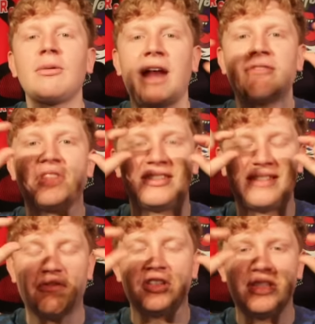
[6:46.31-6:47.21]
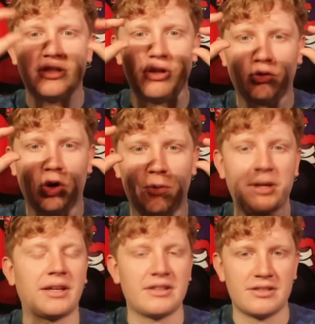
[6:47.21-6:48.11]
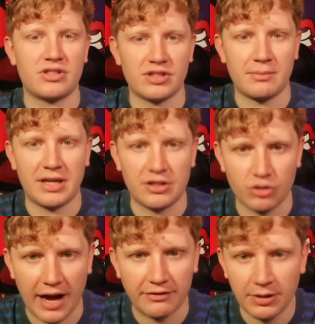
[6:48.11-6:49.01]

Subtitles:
would have the 17th overall pick in this year's NBA draft.